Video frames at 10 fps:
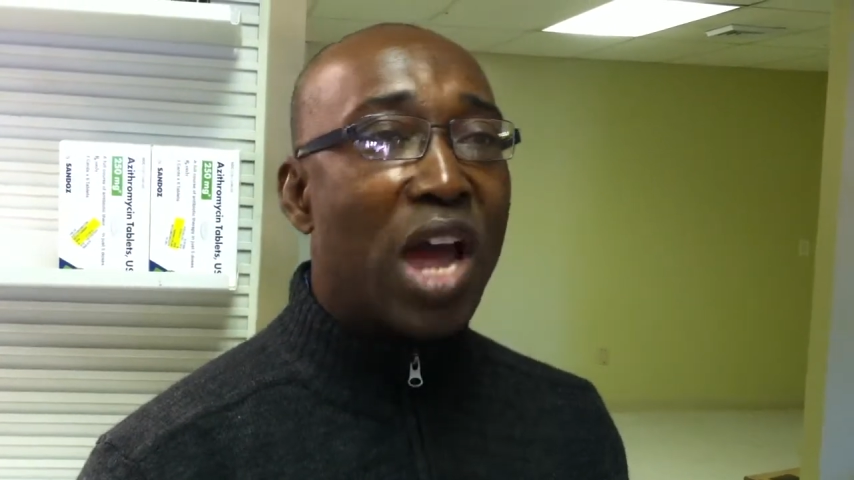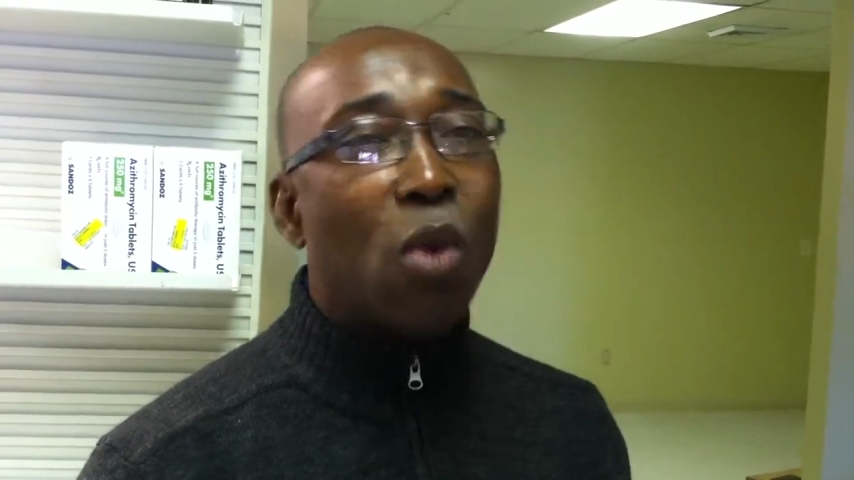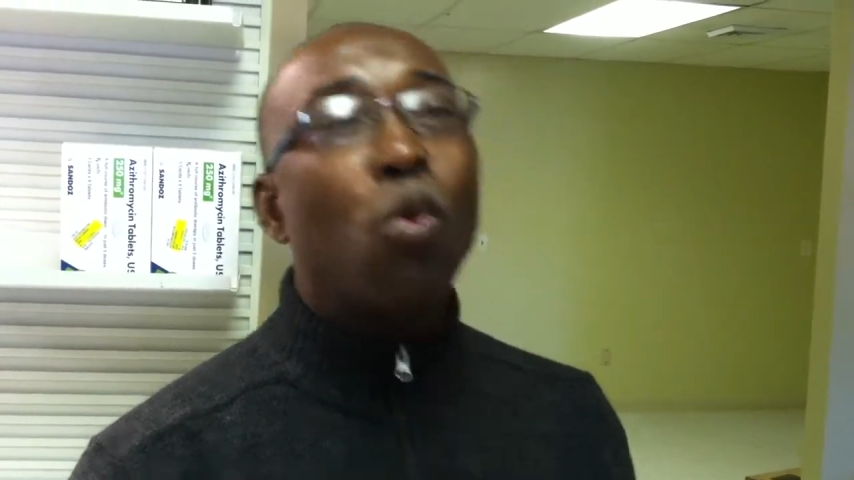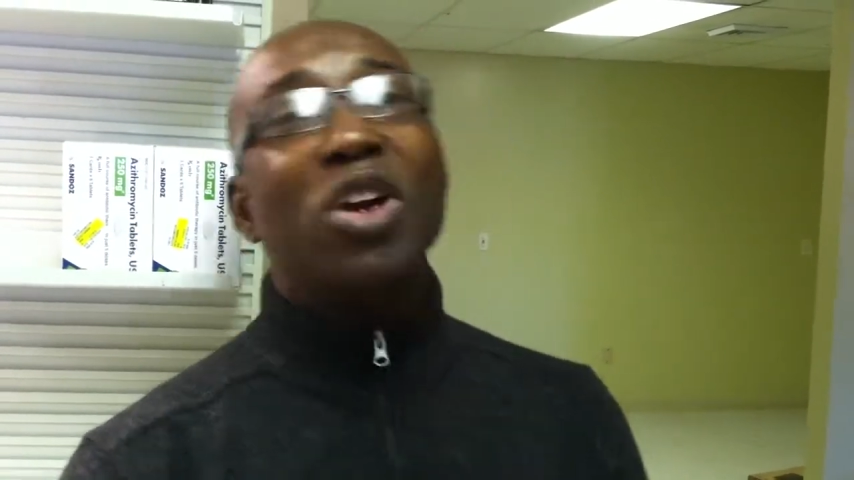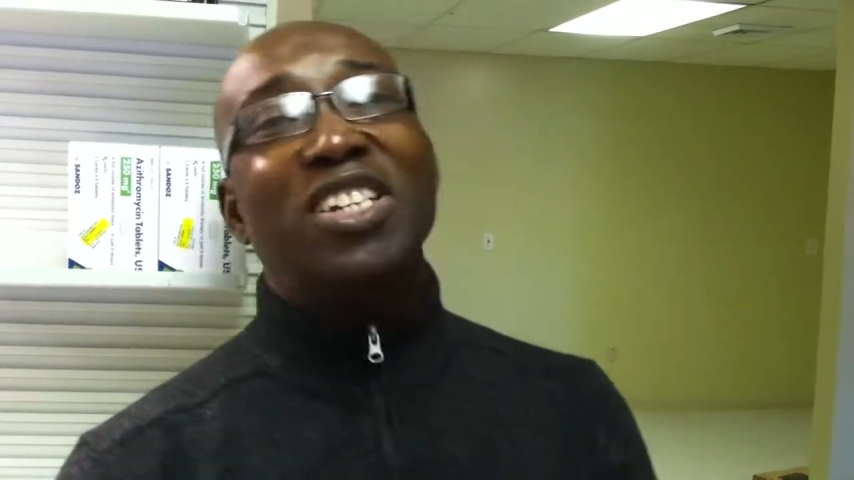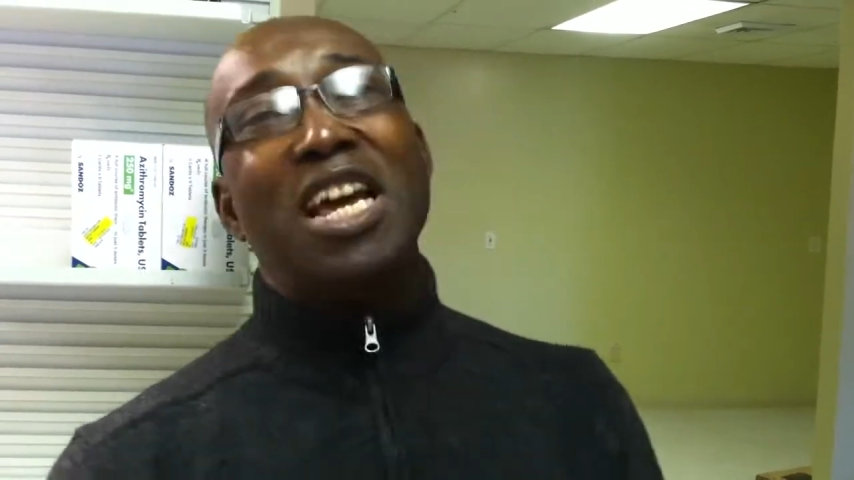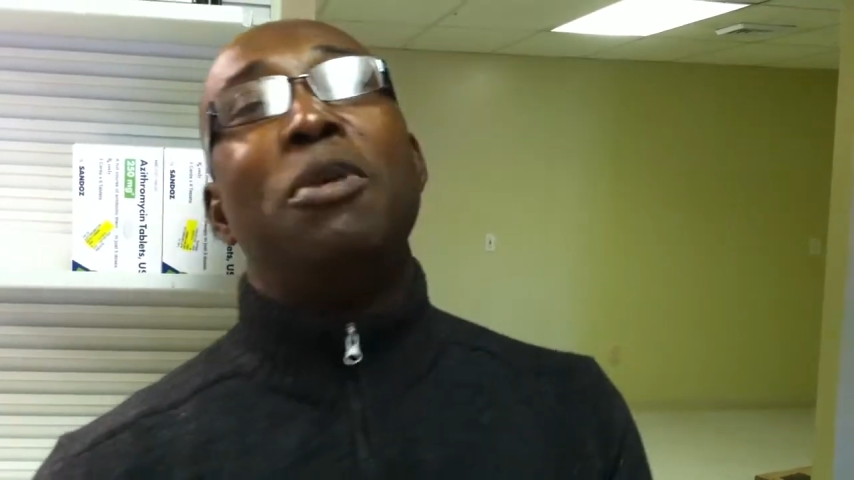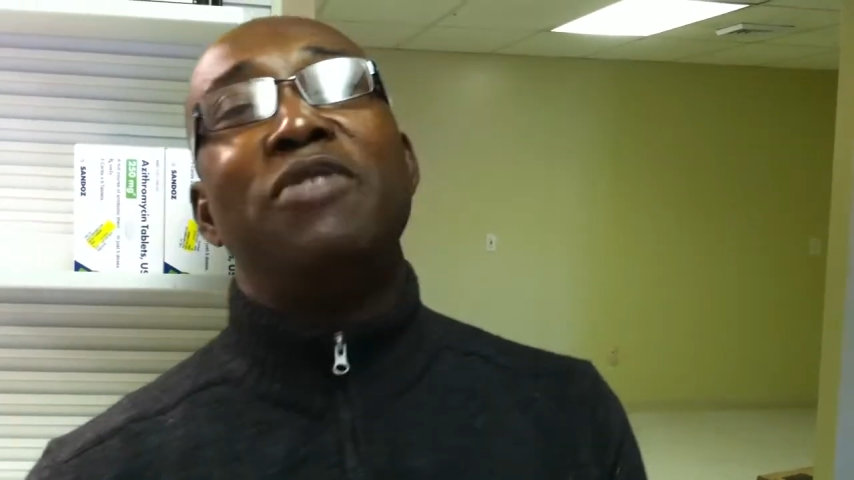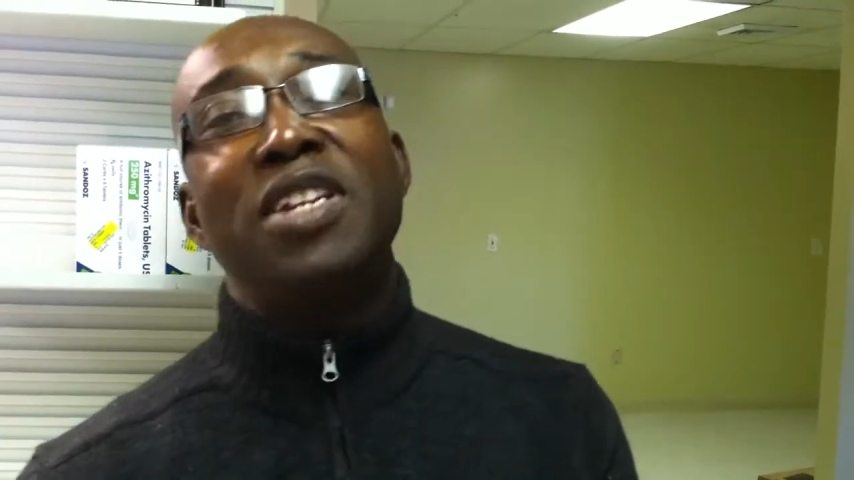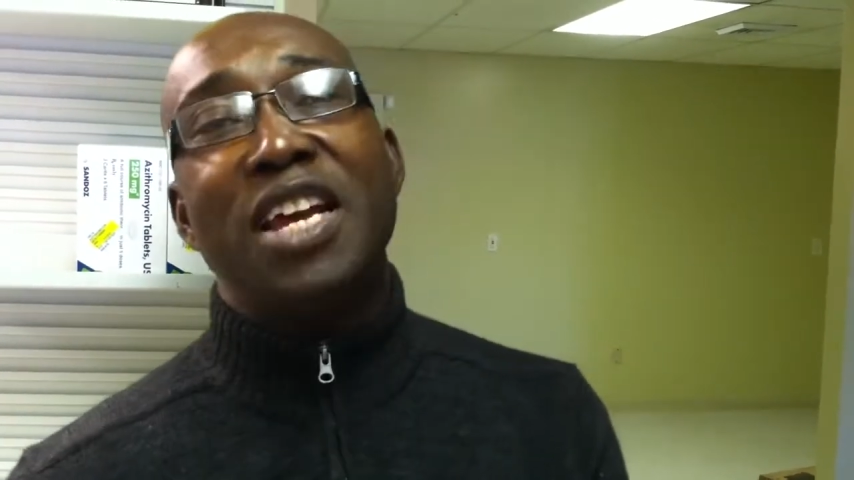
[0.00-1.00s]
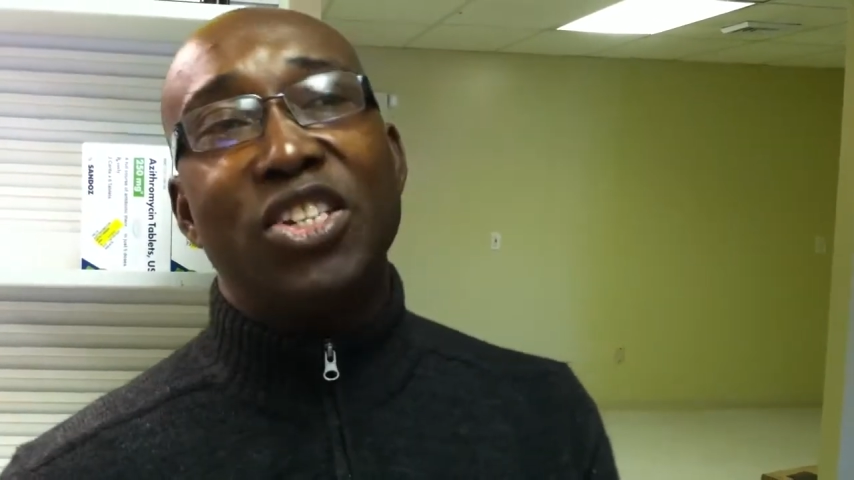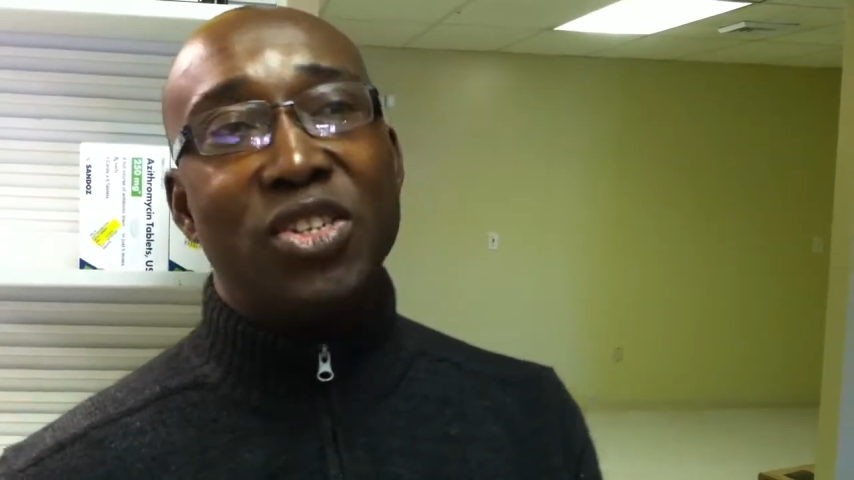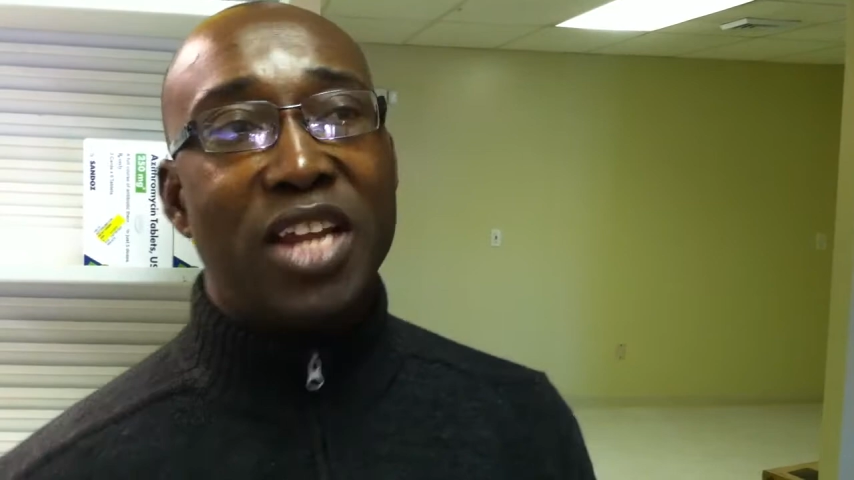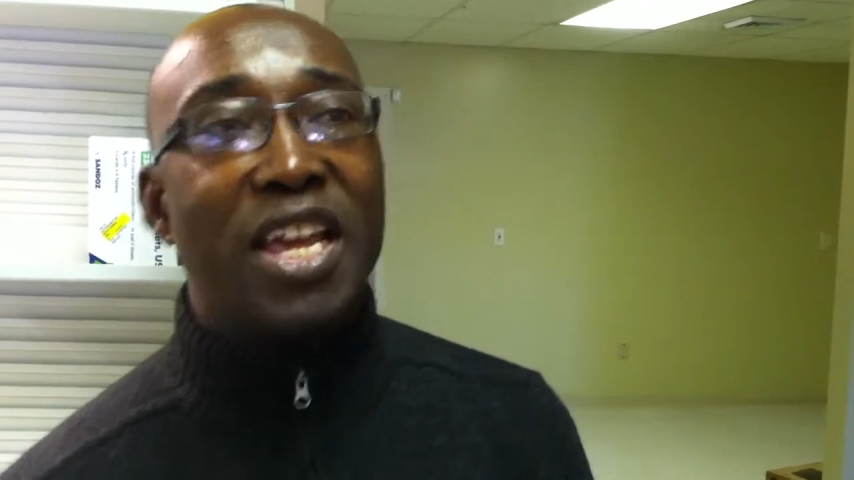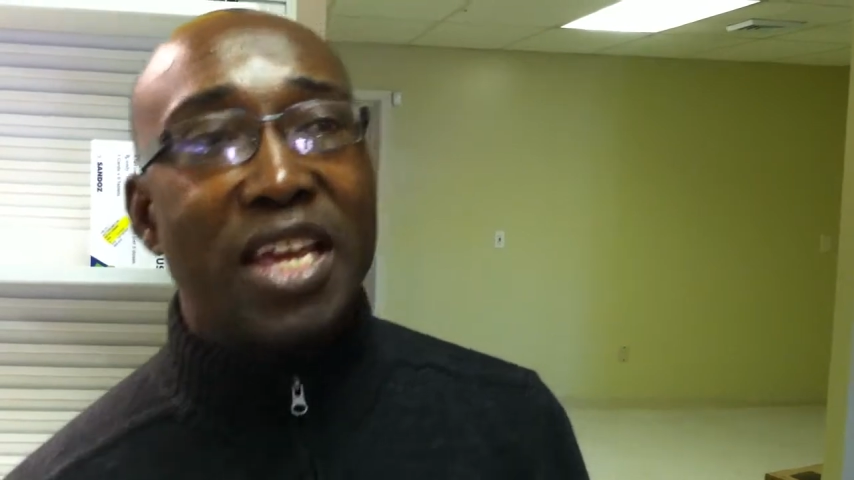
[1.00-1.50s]
and what time of the day to
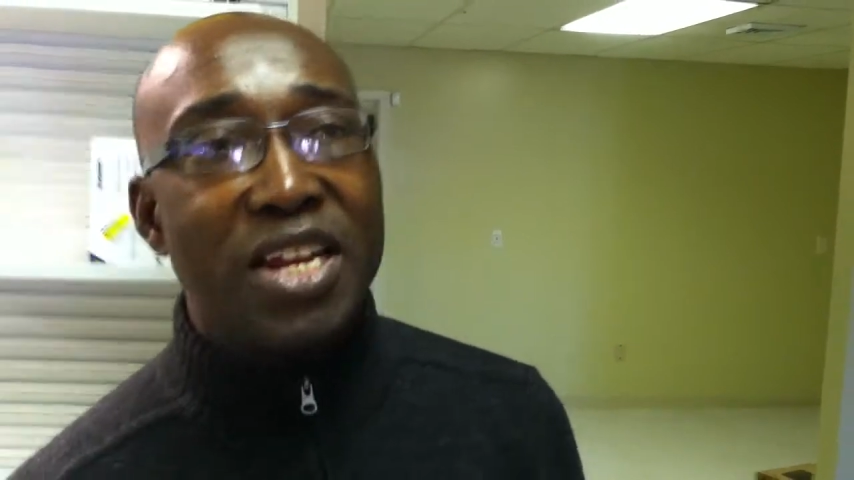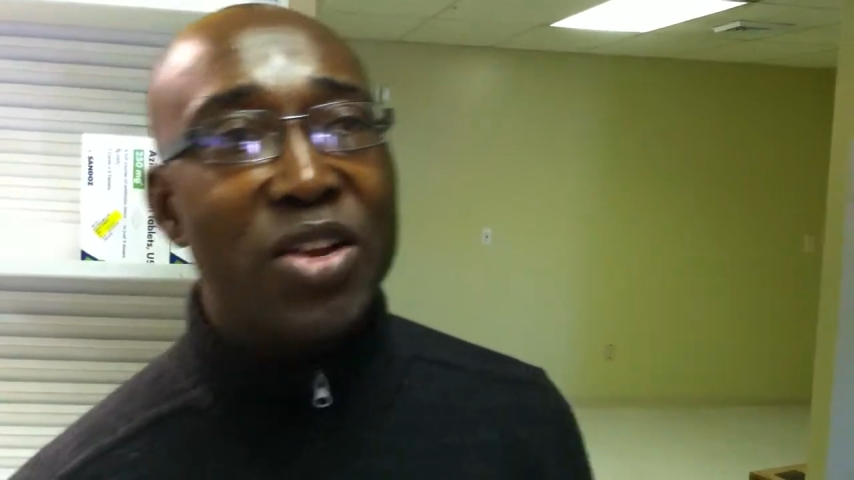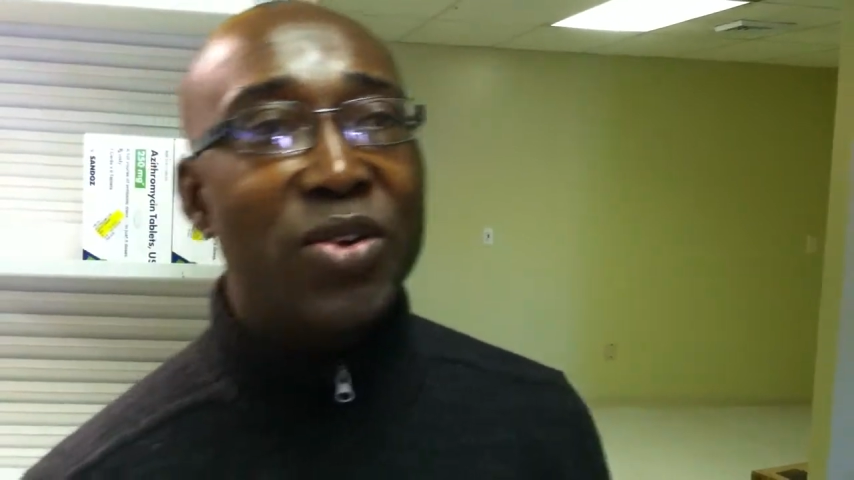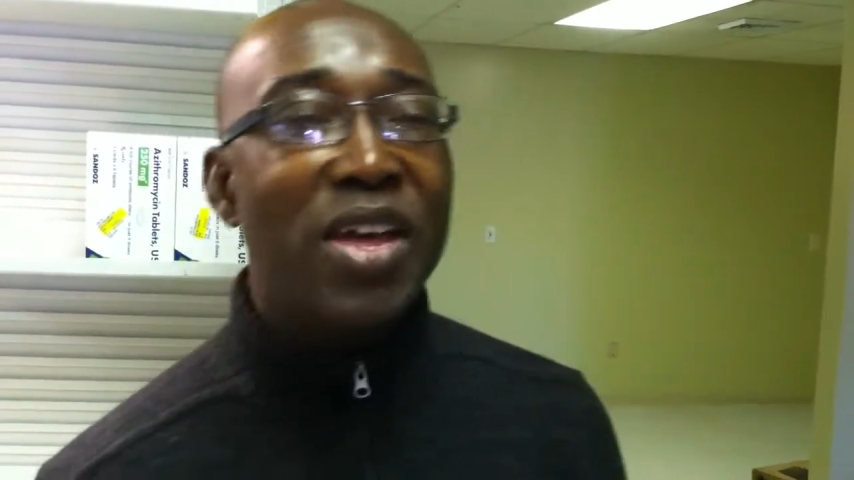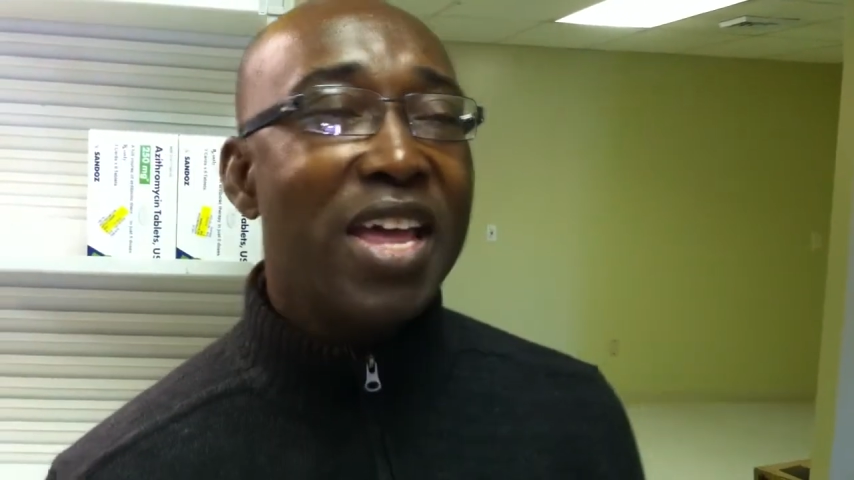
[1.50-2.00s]
take it, you know.